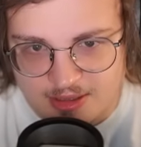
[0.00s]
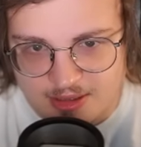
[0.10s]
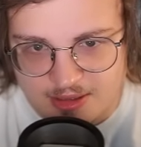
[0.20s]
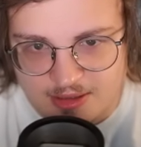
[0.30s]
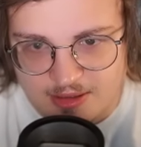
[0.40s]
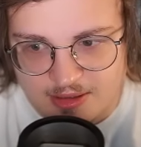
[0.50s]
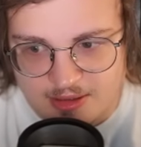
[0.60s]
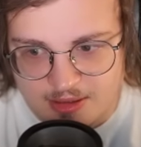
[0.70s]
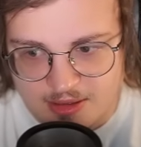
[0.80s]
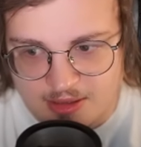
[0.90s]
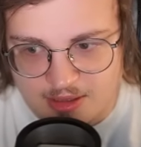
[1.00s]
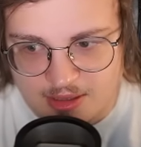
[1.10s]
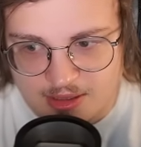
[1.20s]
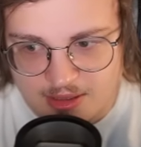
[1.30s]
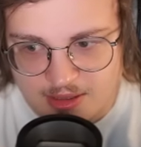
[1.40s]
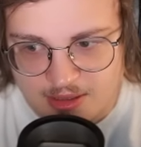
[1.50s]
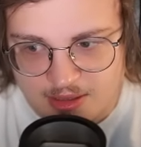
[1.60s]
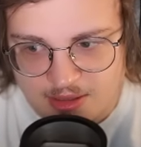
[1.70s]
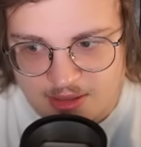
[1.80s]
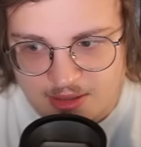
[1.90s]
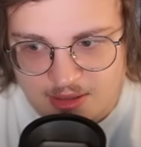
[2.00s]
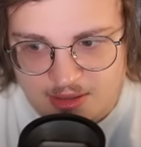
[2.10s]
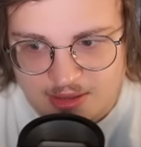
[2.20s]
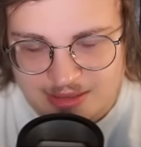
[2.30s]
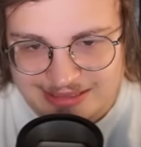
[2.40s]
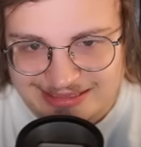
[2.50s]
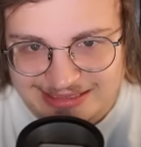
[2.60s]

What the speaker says: (no one is talking)